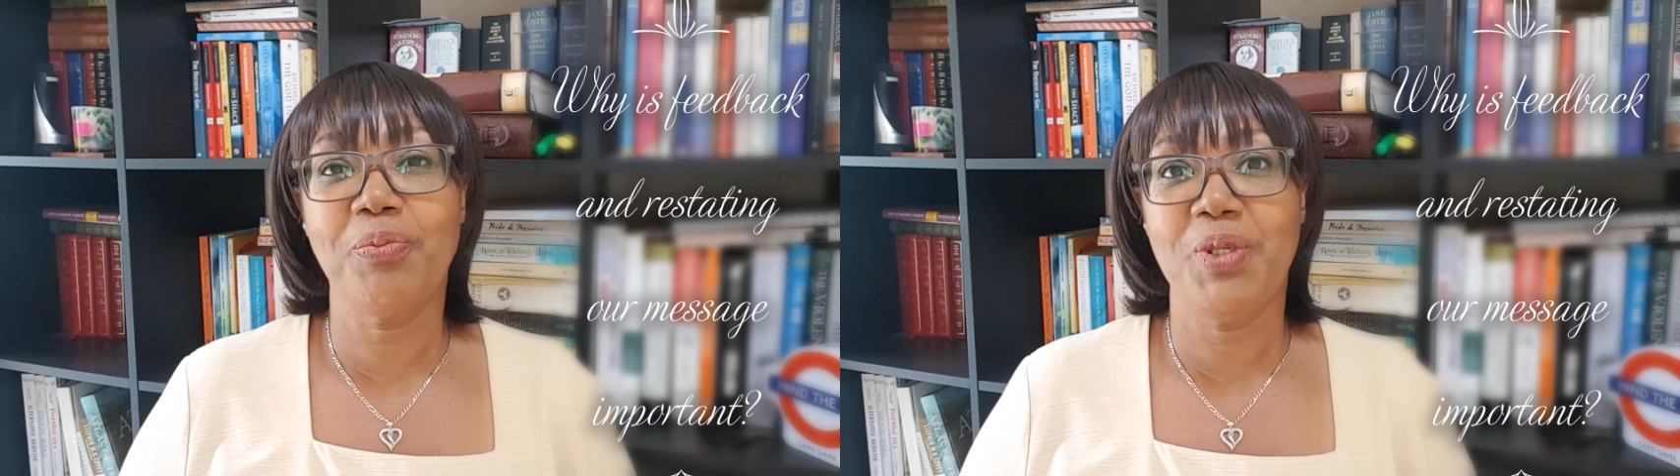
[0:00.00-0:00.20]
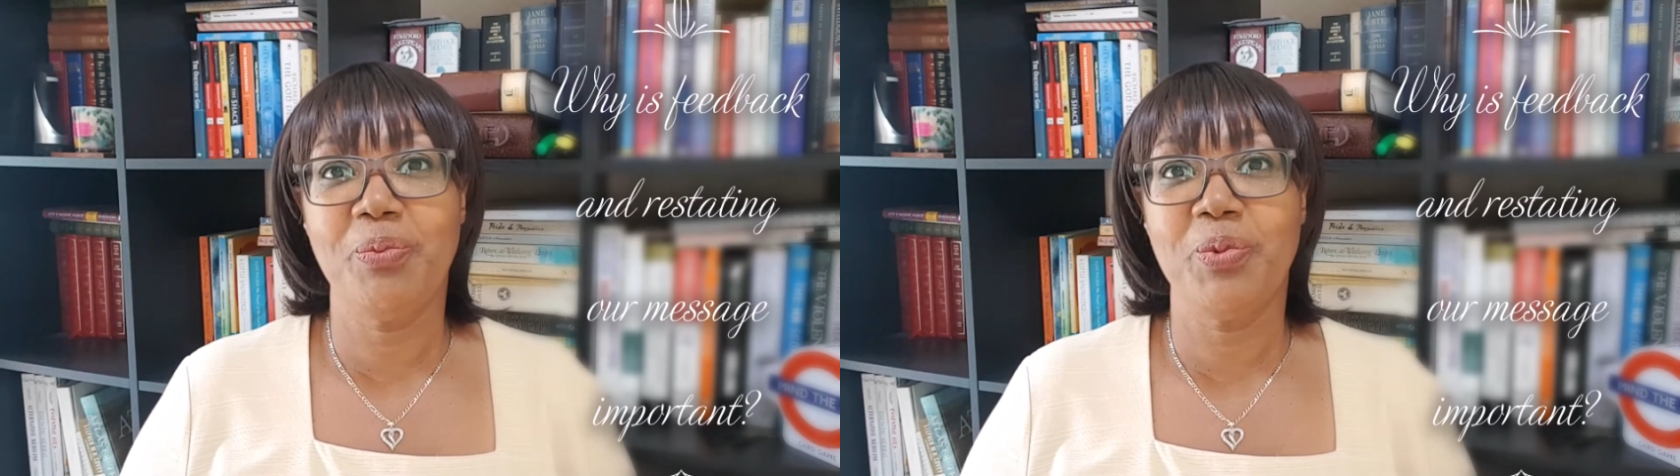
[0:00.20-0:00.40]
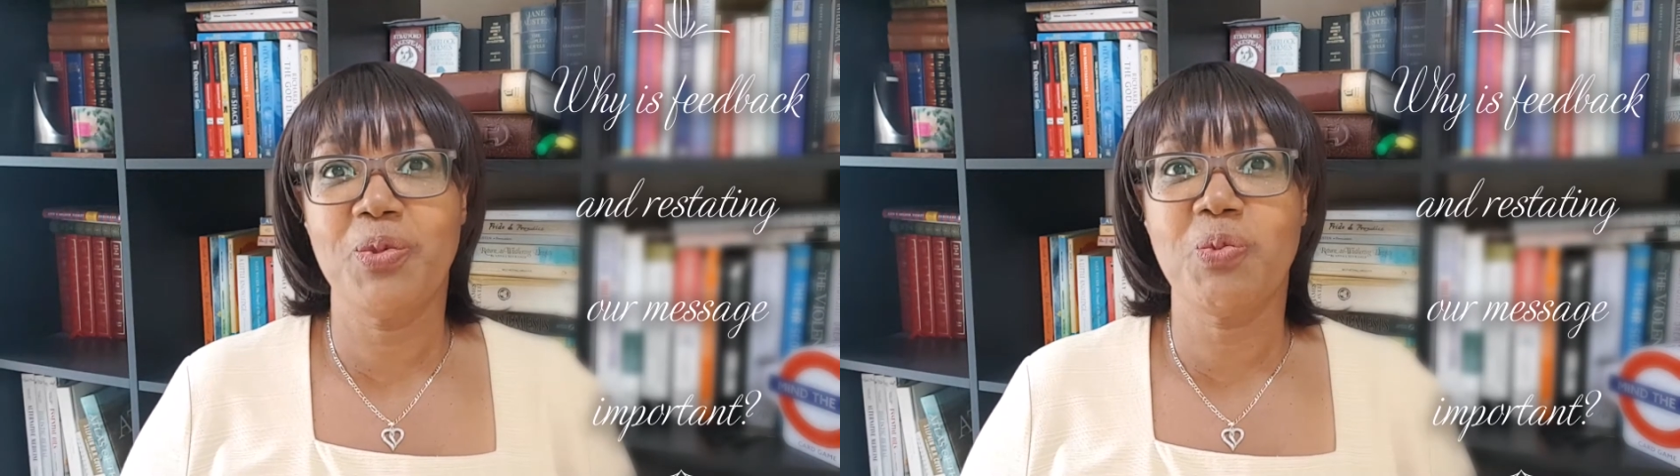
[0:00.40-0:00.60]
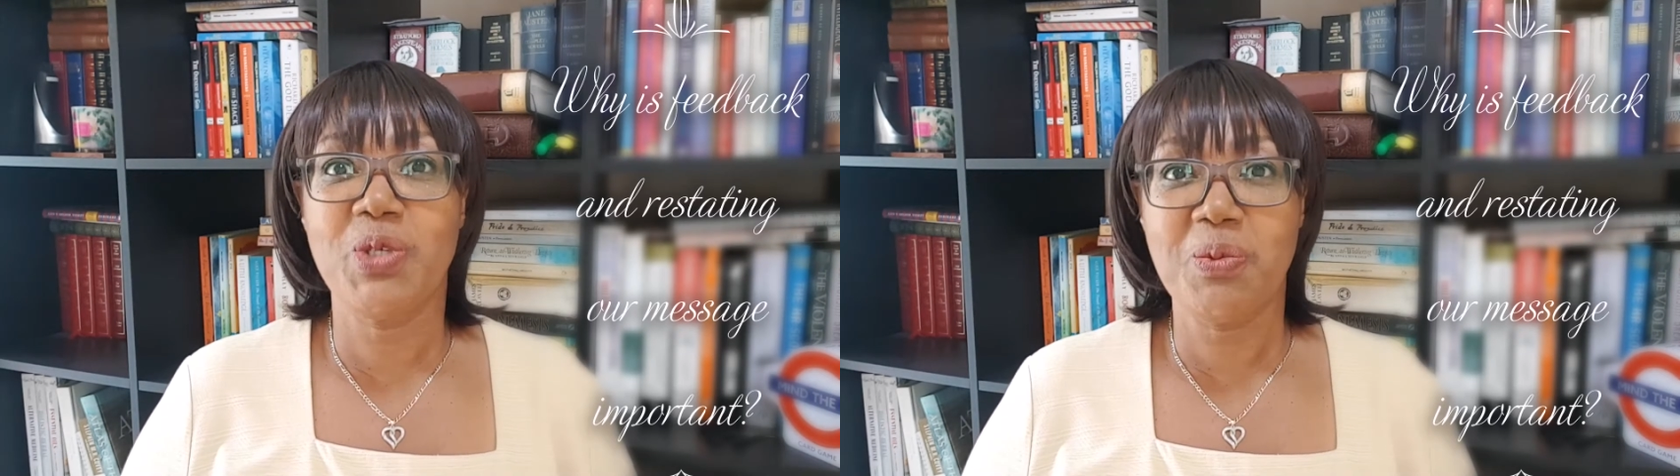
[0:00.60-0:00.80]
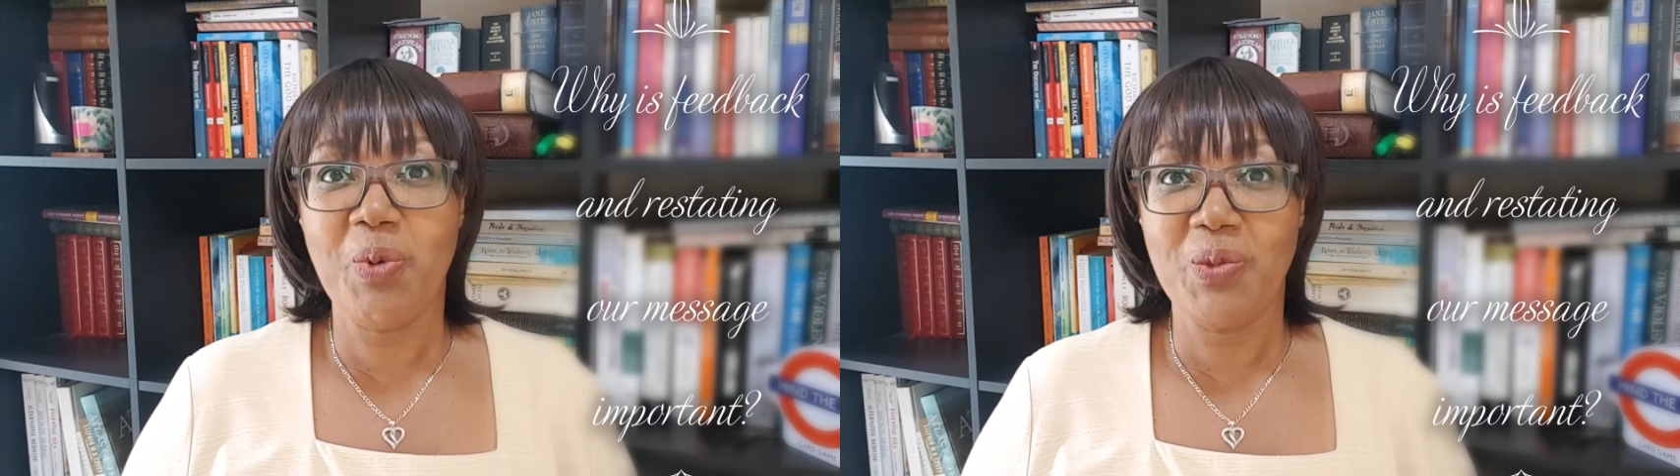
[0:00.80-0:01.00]
people's
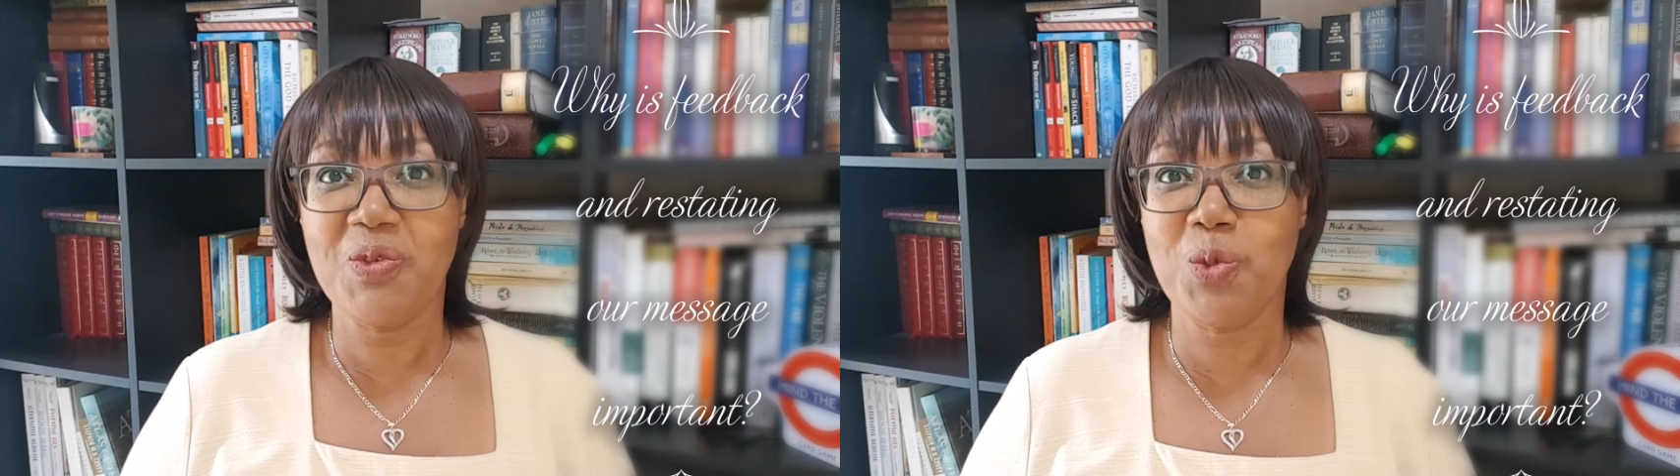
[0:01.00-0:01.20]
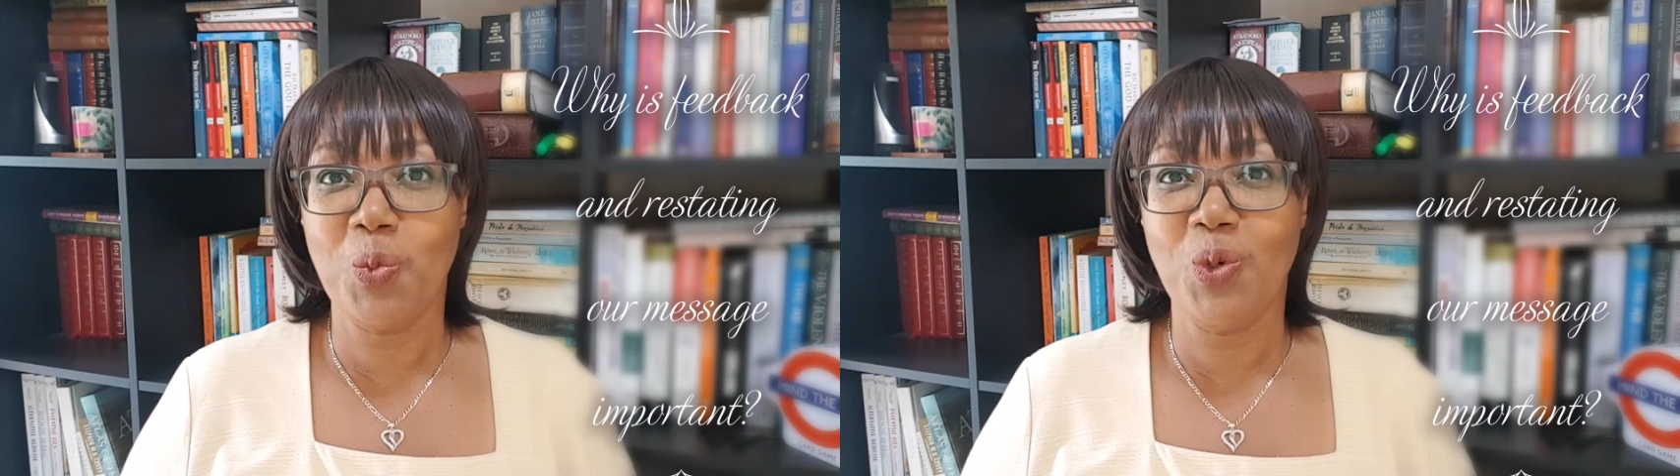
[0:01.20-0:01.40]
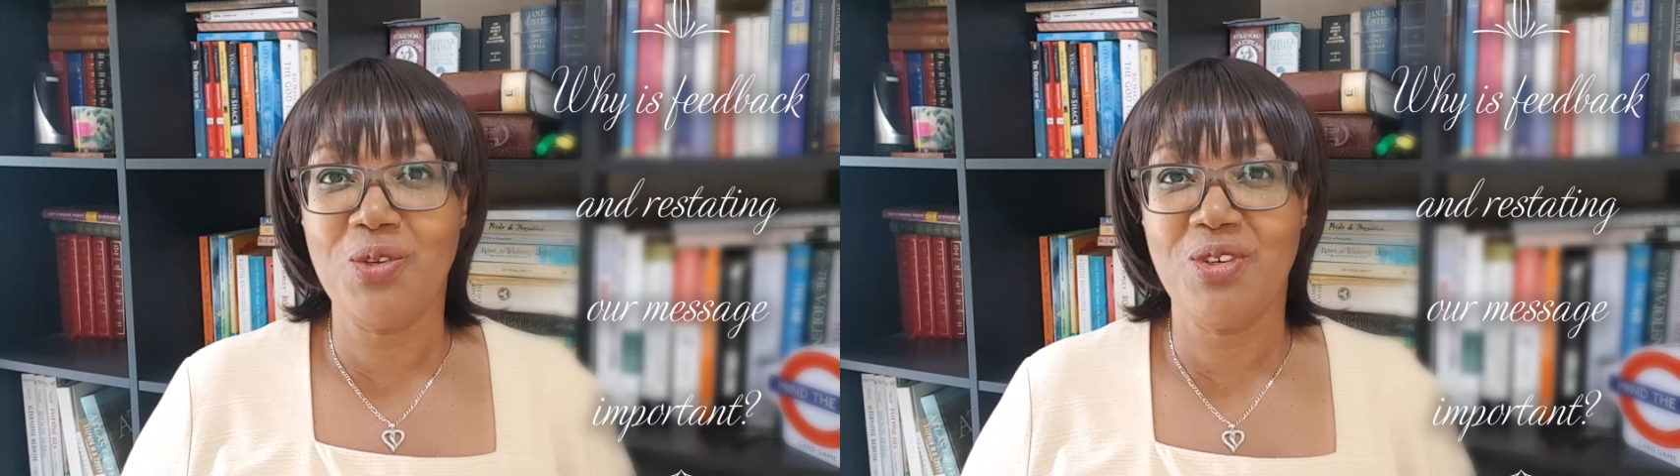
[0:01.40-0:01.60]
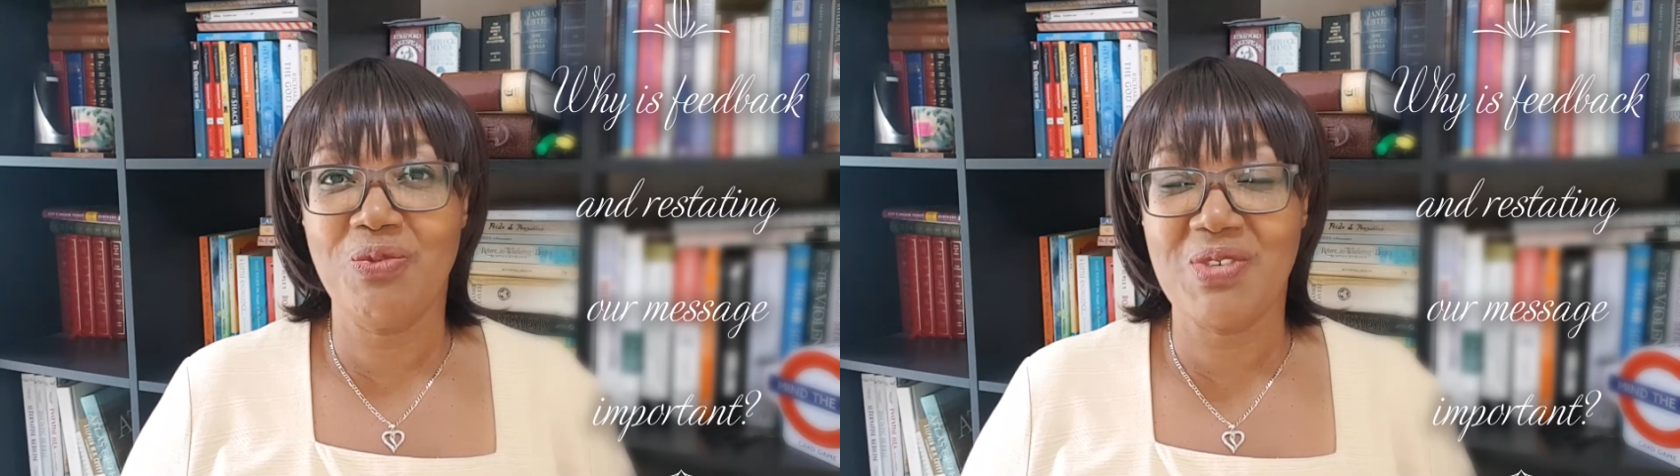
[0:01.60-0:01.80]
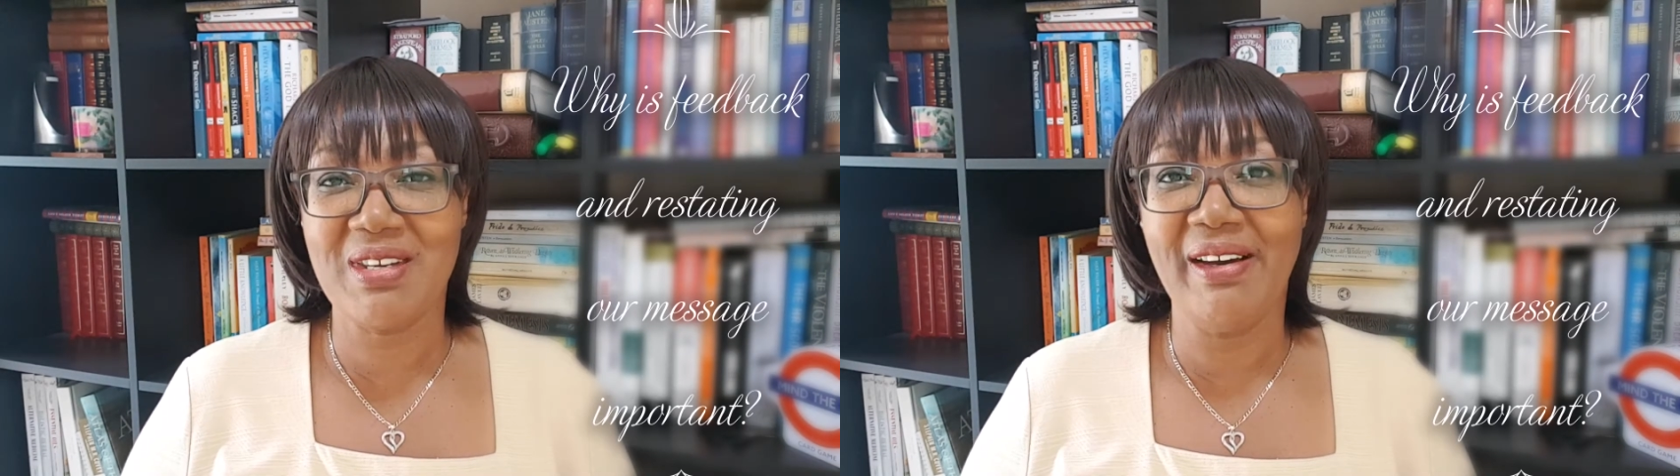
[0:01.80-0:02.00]
response to what
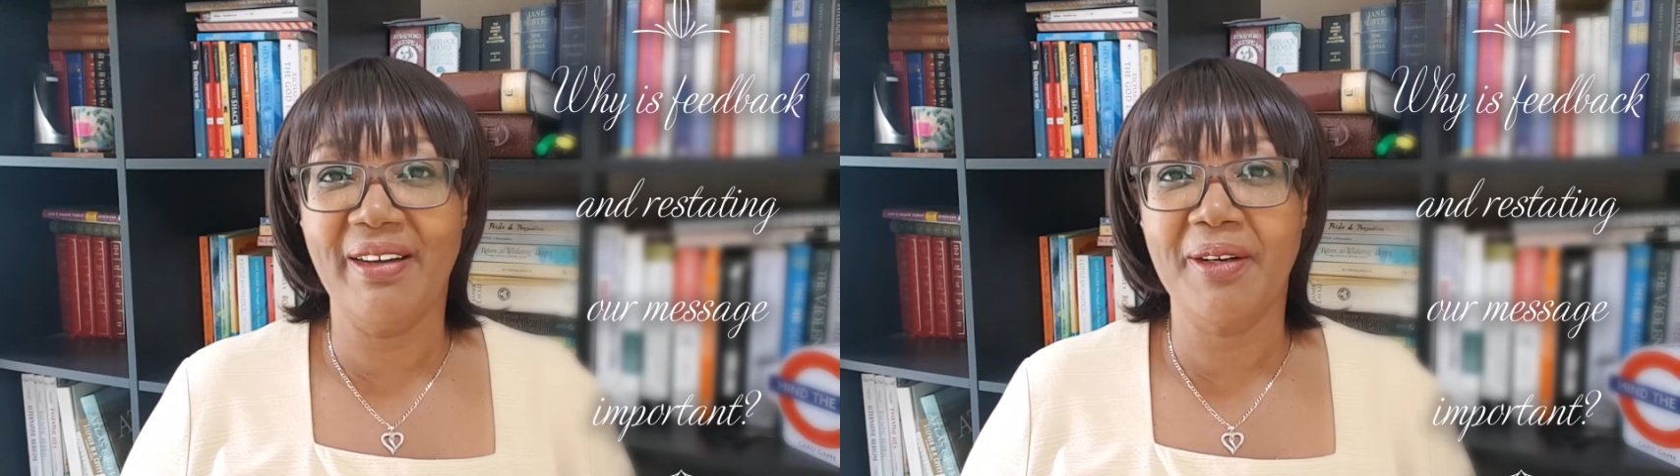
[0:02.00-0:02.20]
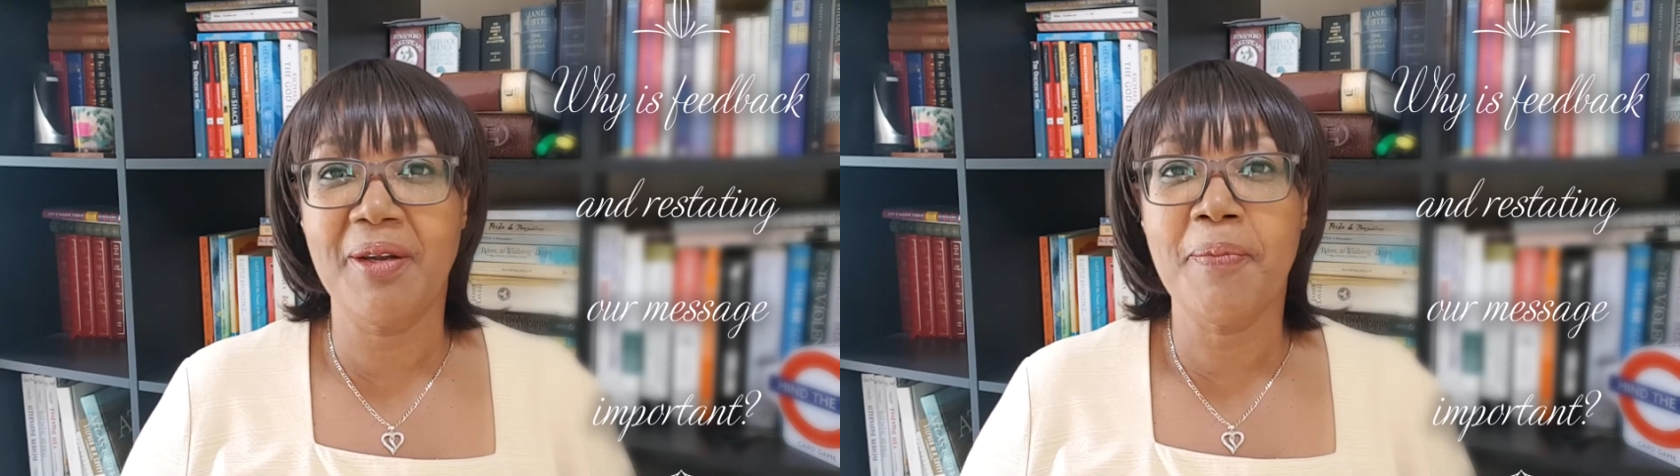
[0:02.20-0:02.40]
you've done.